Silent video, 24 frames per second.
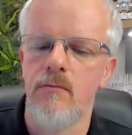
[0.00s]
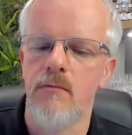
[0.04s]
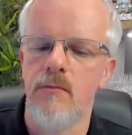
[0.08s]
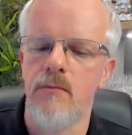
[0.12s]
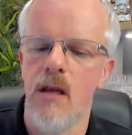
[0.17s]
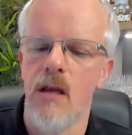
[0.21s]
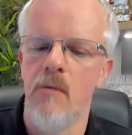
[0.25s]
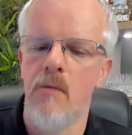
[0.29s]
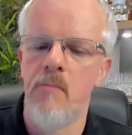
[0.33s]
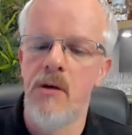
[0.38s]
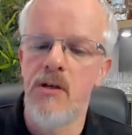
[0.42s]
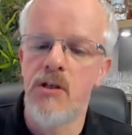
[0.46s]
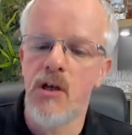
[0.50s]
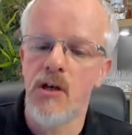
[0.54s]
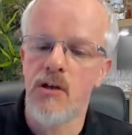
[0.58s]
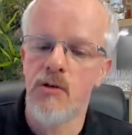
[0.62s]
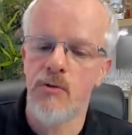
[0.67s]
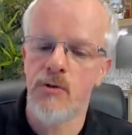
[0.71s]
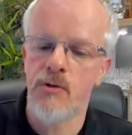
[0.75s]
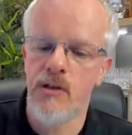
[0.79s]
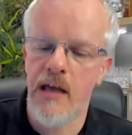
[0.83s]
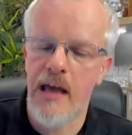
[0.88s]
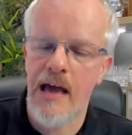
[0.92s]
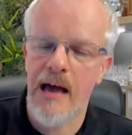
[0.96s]
But such
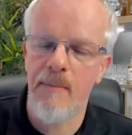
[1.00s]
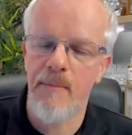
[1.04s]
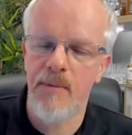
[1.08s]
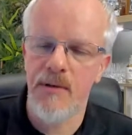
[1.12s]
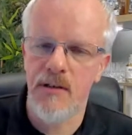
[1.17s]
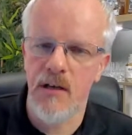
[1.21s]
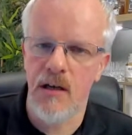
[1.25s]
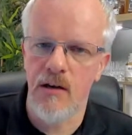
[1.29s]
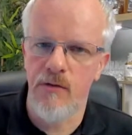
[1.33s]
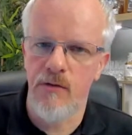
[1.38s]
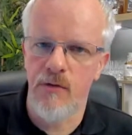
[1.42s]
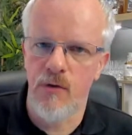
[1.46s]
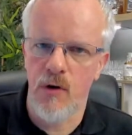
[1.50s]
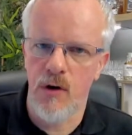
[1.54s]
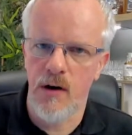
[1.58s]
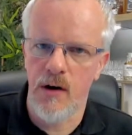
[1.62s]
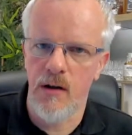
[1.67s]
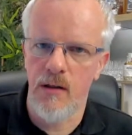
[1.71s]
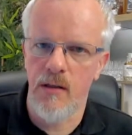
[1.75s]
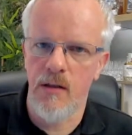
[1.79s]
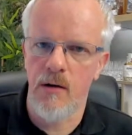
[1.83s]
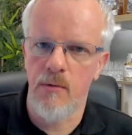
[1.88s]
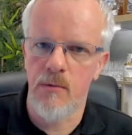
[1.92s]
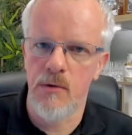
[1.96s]
was the appetite for
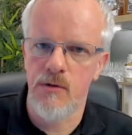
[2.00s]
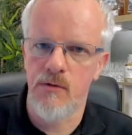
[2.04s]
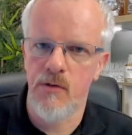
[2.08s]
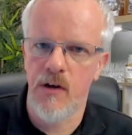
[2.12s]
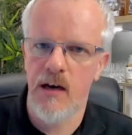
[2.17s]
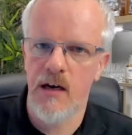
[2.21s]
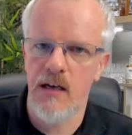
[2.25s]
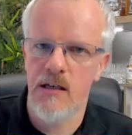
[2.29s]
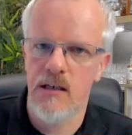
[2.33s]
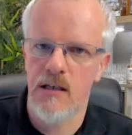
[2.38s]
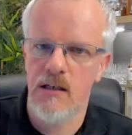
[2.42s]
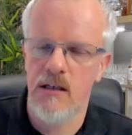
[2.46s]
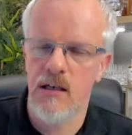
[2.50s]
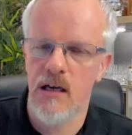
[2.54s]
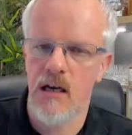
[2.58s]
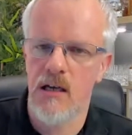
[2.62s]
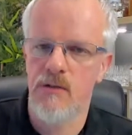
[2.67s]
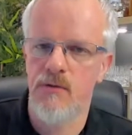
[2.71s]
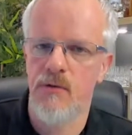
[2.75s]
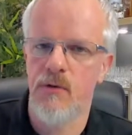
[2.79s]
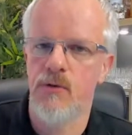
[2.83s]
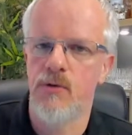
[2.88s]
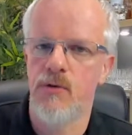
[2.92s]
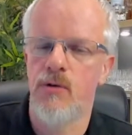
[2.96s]
it that it was very
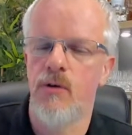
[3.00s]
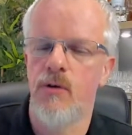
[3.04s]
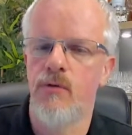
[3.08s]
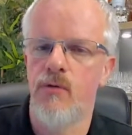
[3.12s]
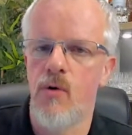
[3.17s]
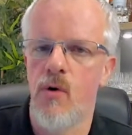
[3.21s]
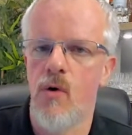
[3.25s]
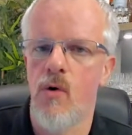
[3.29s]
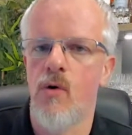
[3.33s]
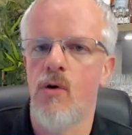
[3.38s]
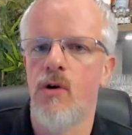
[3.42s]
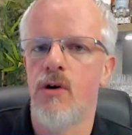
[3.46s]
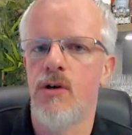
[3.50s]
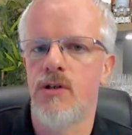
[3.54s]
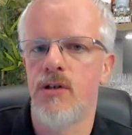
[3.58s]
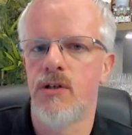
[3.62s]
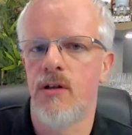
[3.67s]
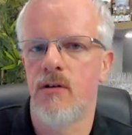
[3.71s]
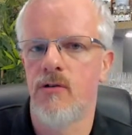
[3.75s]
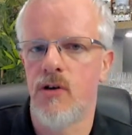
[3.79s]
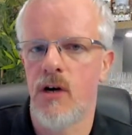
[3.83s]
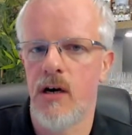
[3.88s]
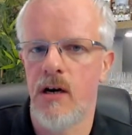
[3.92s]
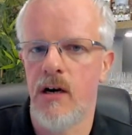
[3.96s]
successful. So, of course,
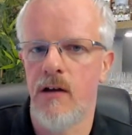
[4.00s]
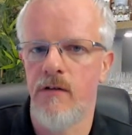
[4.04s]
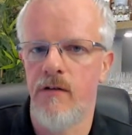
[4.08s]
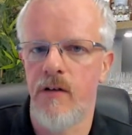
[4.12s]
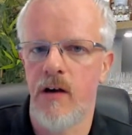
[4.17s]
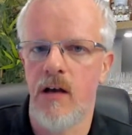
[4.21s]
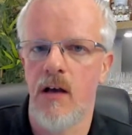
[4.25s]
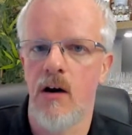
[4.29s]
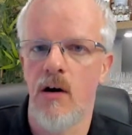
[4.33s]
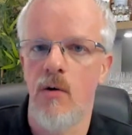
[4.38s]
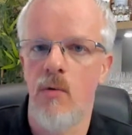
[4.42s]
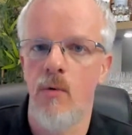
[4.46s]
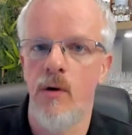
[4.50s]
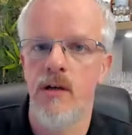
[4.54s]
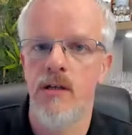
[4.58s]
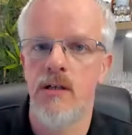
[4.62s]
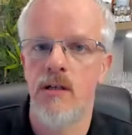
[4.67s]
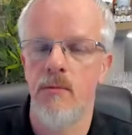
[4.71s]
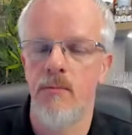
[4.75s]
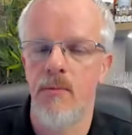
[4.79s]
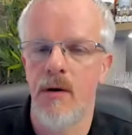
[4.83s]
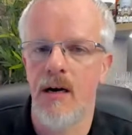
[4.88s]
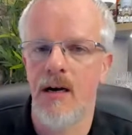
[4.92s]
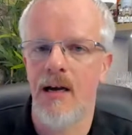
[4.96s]
they're trying to figure out ways
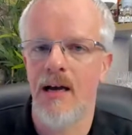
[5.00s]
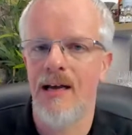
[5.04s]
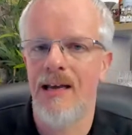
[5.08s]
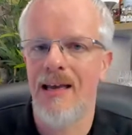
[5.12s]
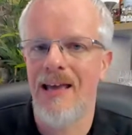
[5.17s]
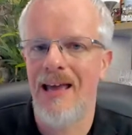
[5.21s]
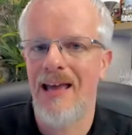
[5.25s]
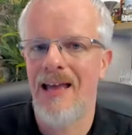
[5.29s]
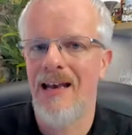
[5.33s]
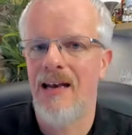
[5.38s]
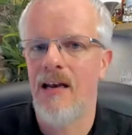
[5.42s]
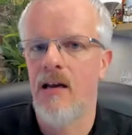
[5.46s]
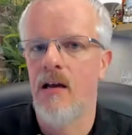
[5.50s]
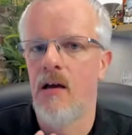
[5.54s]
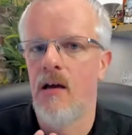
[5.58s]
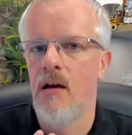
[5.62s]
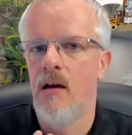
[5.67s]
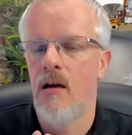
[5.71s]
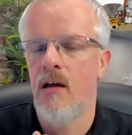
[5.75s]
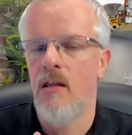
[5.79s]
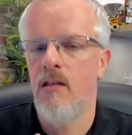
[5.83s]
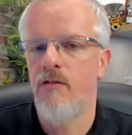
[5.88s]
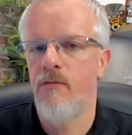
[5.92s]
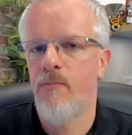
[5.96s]
to bring it again.
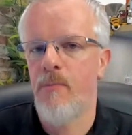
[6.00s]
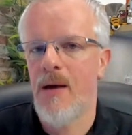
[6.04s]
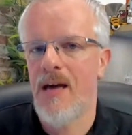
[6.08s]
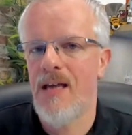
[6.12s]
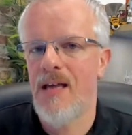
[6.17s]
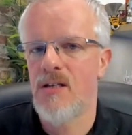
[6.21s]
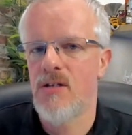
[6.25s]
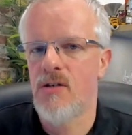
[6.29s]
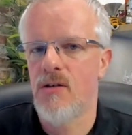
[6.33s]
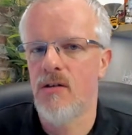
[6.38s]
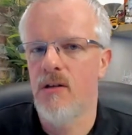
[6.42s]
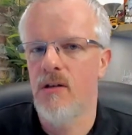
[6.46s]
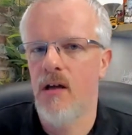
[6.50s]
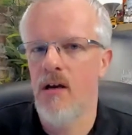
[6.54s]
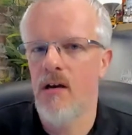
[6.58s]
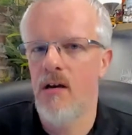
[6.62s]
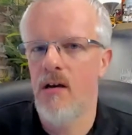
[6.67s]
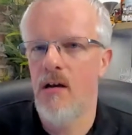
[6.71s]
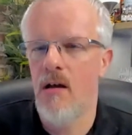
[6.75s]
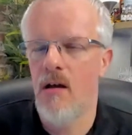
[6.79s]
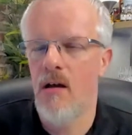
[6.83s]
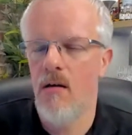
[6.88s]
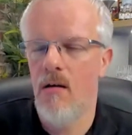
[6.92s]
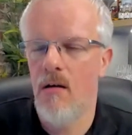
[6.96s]
And they've penciled
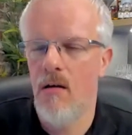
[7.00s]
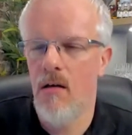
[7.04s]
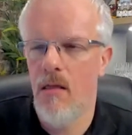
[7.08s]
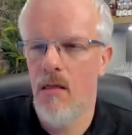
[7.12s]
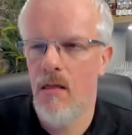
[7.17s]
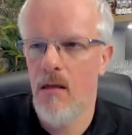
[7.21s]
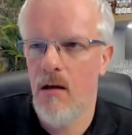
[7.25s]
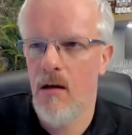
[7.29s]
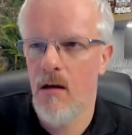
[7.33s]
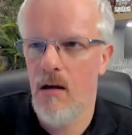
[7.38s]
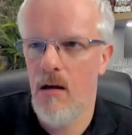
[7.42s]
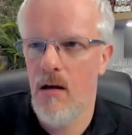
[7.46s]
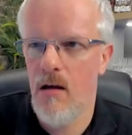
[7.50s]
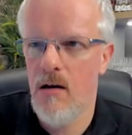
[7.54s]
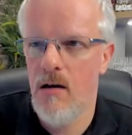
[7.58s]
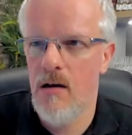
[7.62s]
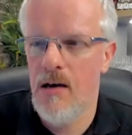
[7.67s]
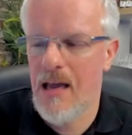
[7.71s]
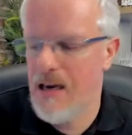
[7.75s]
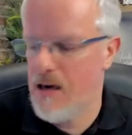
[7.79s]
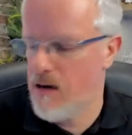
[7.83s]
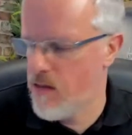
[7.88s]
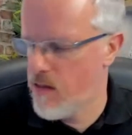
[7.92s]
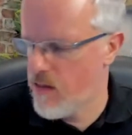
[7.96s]
in the
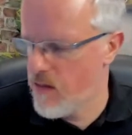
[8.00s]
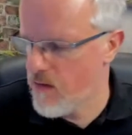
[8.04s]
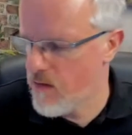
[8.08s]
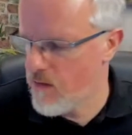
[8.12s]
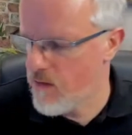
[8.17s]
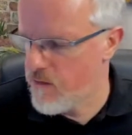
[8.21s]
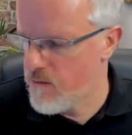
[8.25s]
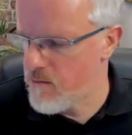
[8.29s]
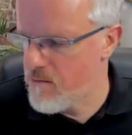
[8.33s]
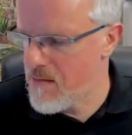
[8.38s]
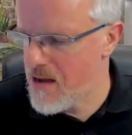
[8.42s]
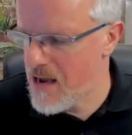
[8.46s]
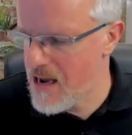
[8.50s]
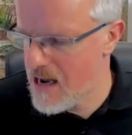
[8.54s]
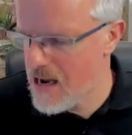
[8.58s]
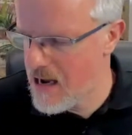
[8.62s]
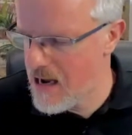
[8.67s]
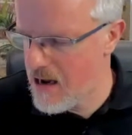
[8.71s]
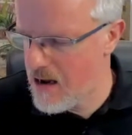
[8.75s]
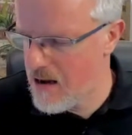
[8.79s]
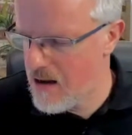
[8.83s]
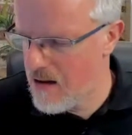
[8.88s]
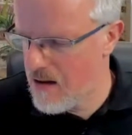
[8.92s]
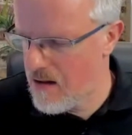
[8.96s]
9th of
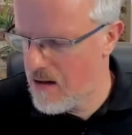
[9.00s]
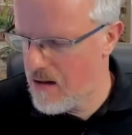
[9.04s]
May.